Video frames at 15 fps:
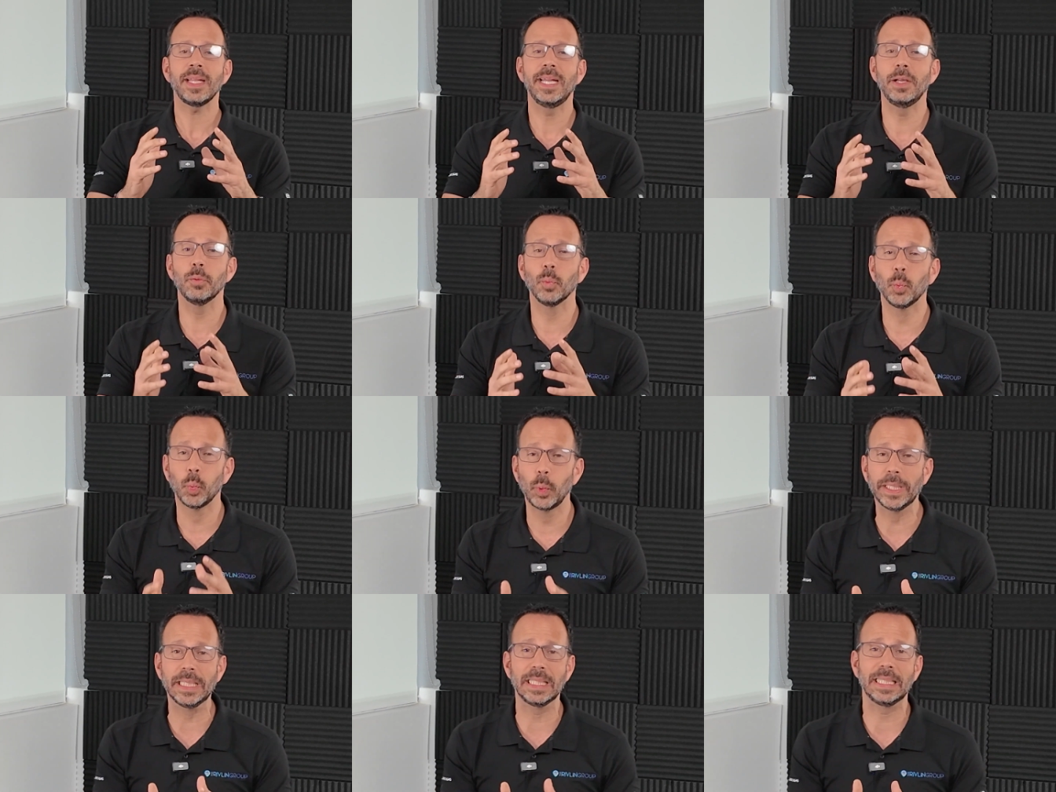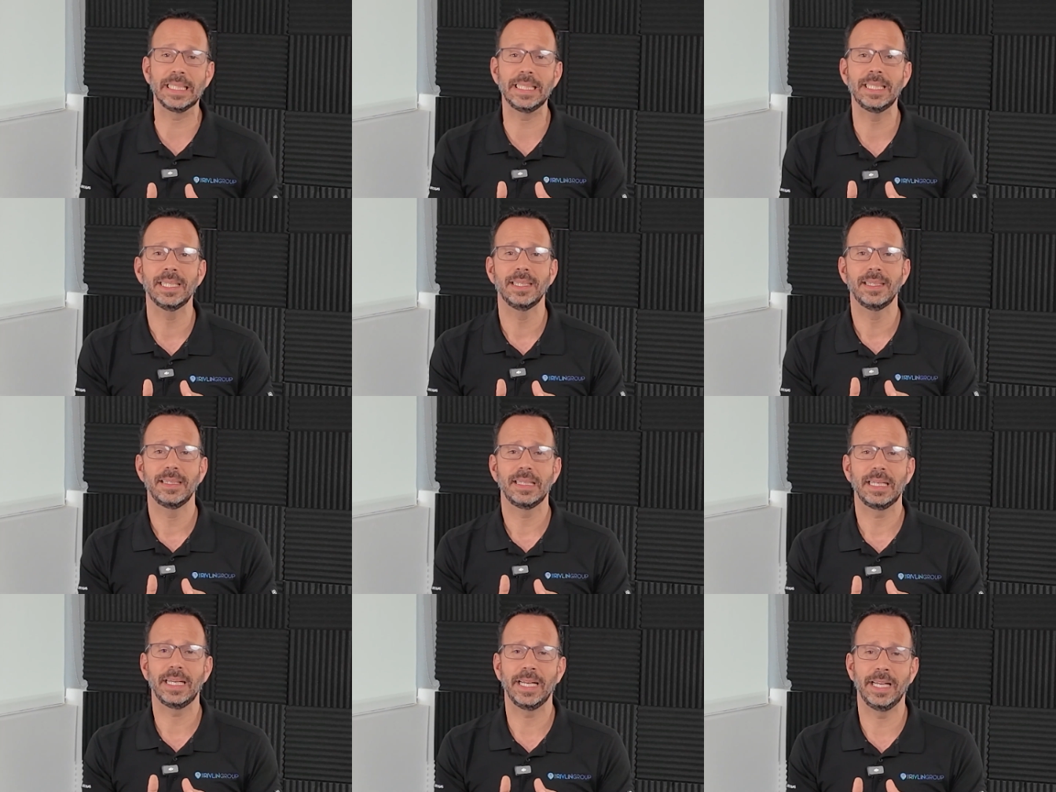It really
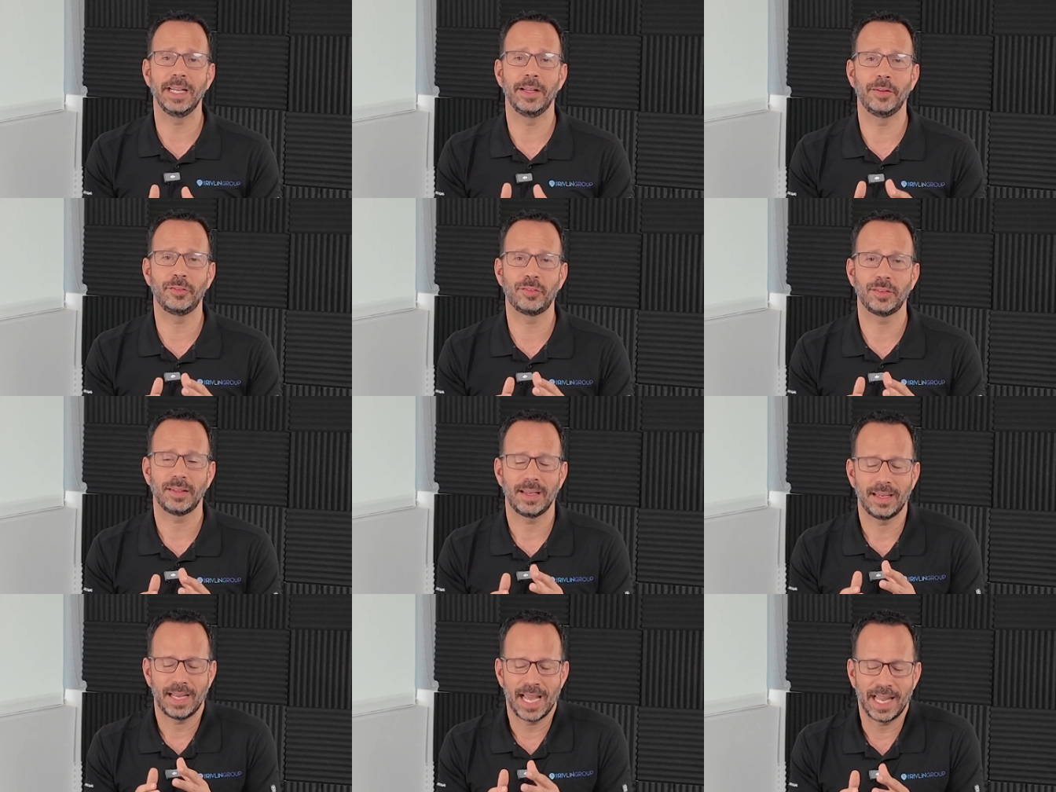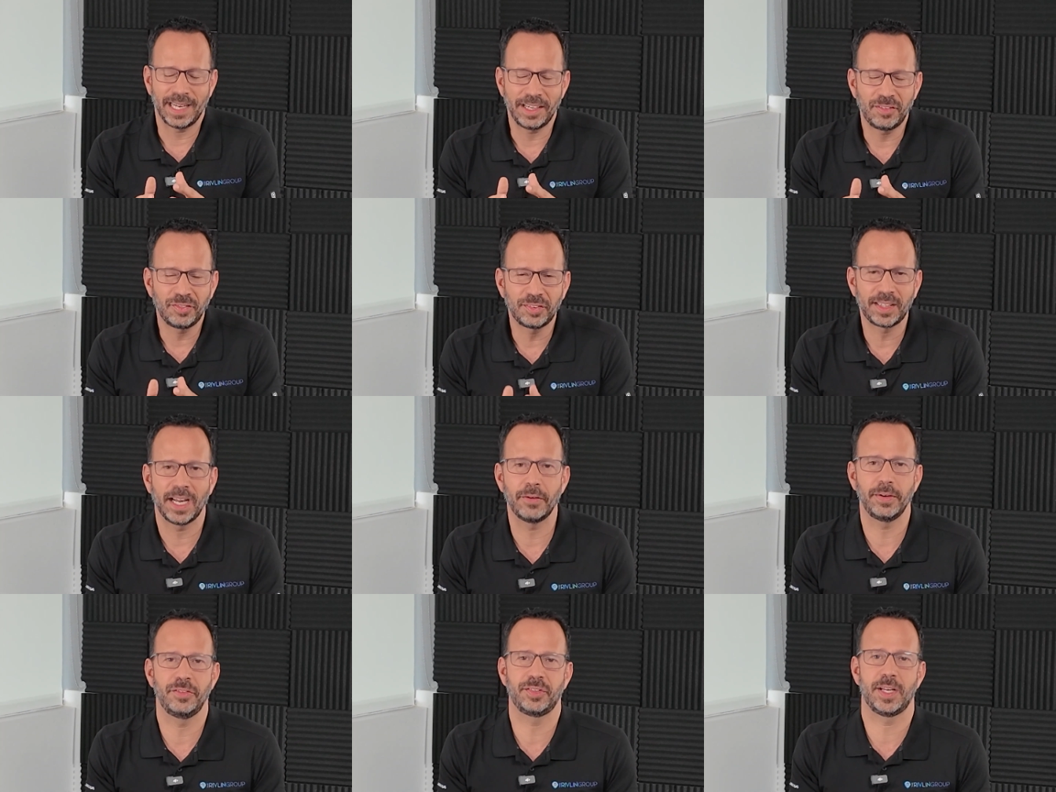is at a
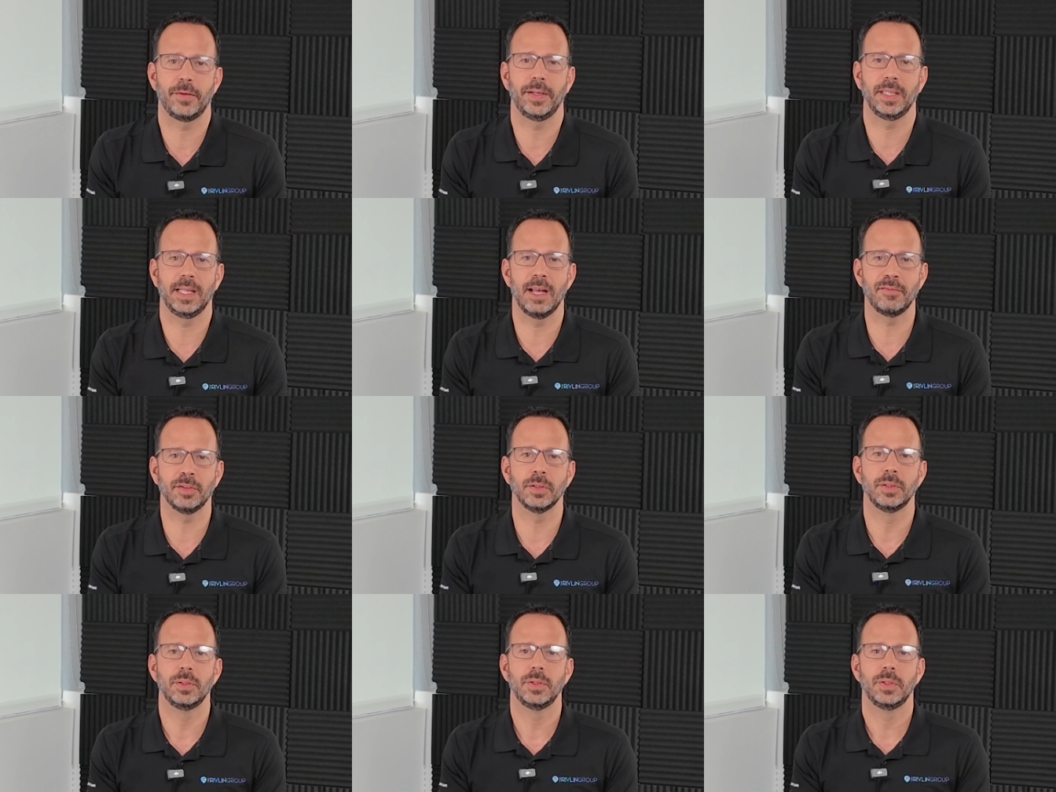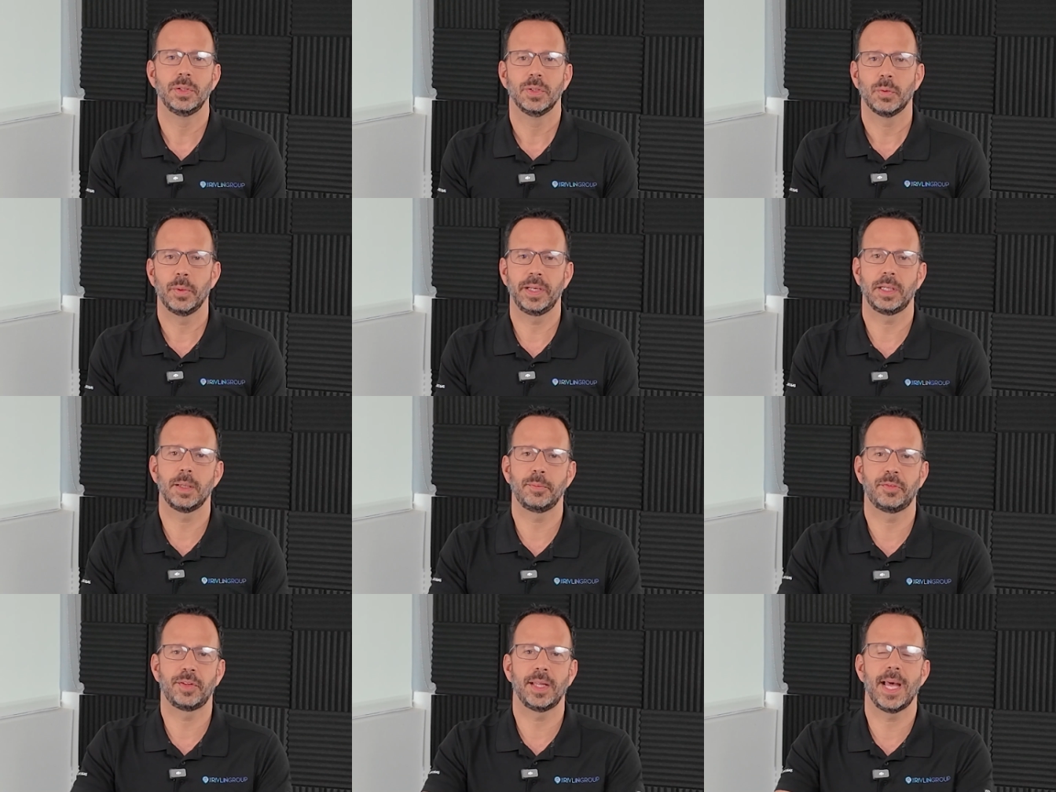scary, scary level when it
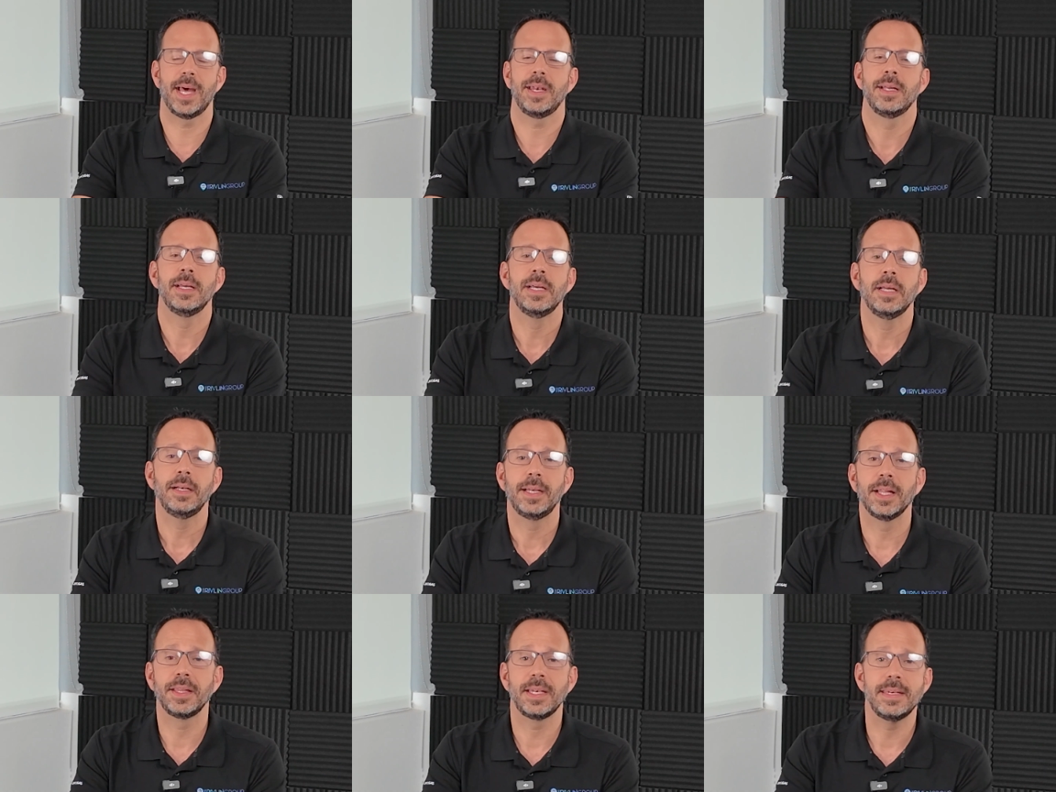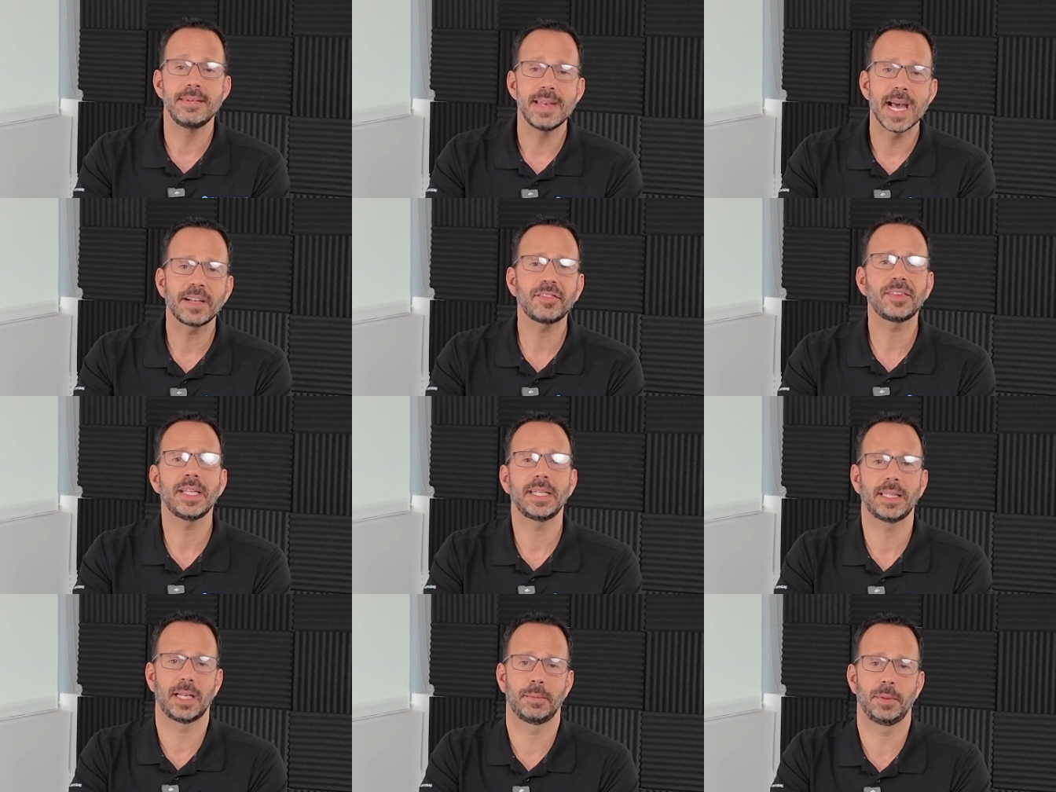comes to that. Now, the next
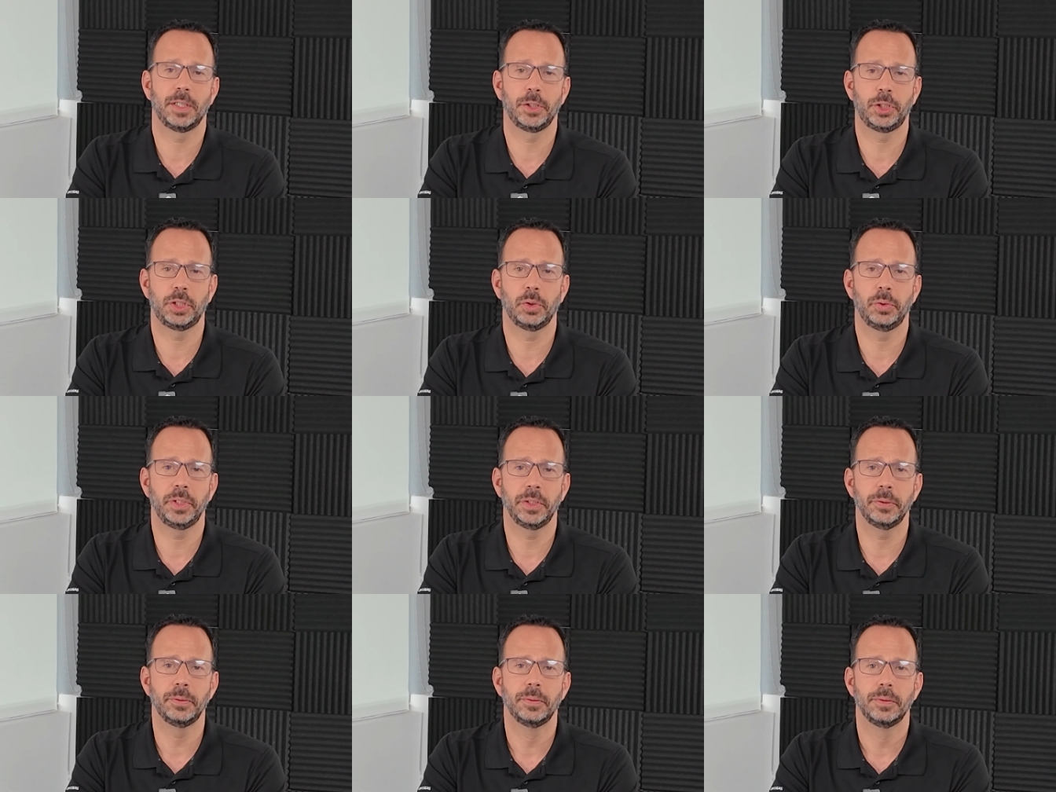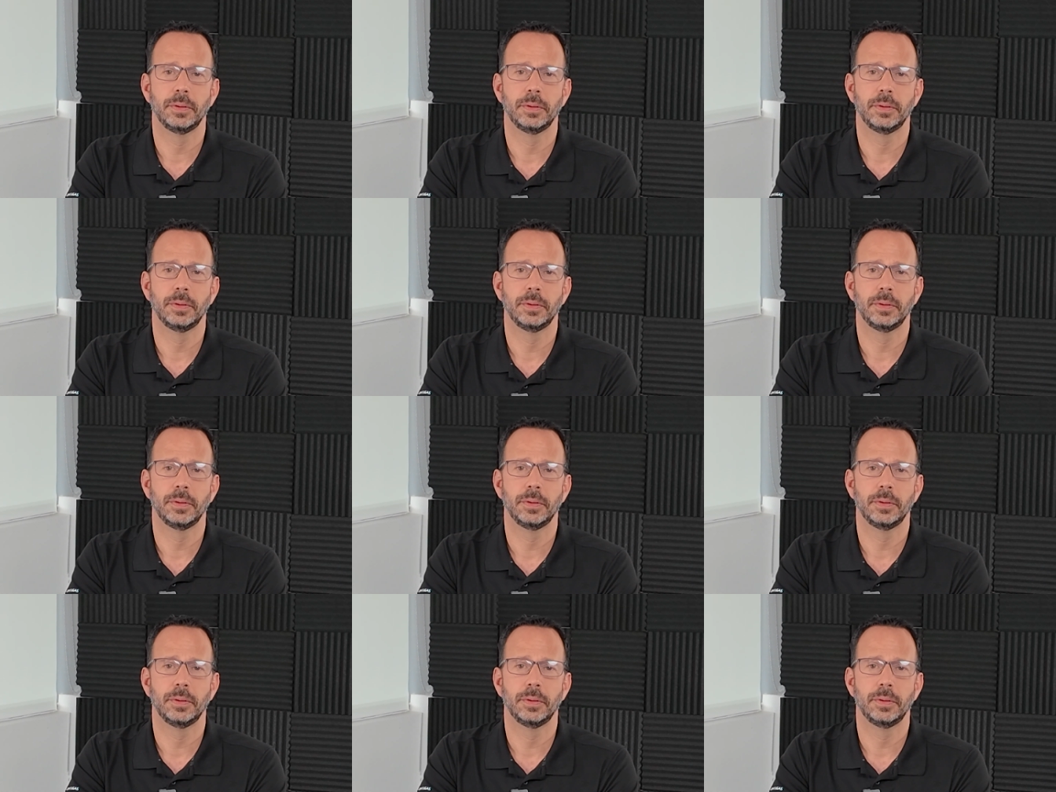thing that I'm going to show you,